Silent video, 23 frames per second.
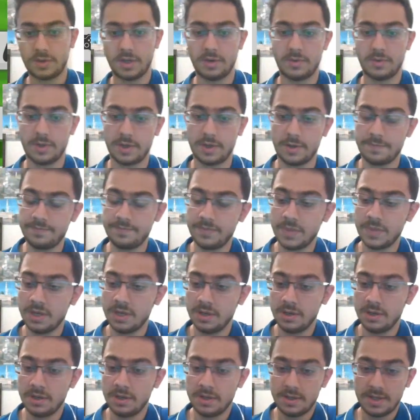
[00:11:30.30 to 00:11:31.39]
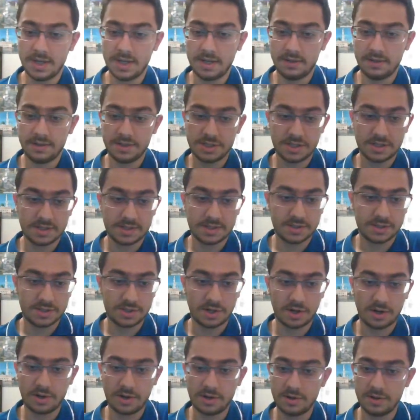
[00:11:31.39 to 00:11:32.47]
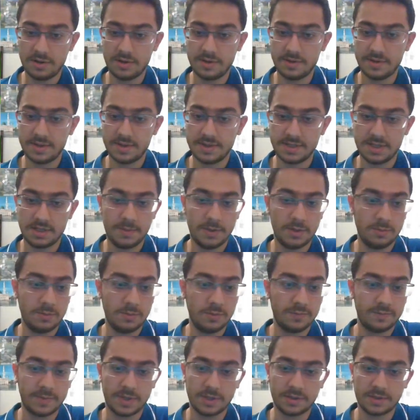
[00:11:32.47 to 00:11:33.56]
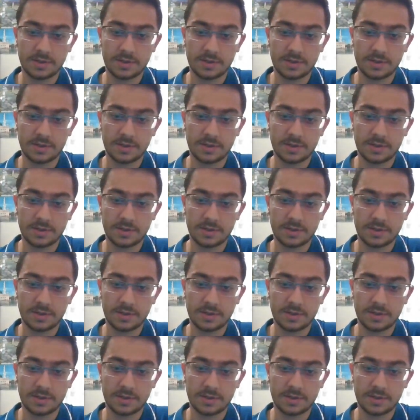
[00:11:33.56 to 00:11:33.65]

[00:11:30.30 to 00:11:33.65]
here we go. Now let's just turn the CPU movement